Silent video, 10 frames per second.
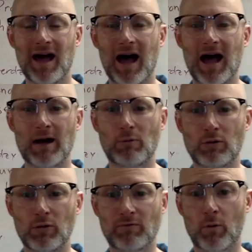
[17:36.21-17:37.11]
I will
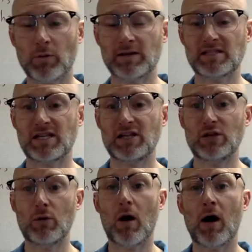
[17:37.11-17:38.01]
look forward to seeing
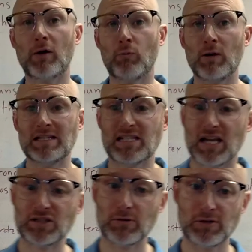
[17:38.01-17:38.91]
you on
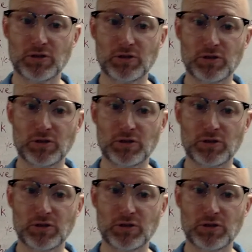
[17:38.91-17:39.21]
Wednesday, so enjoy.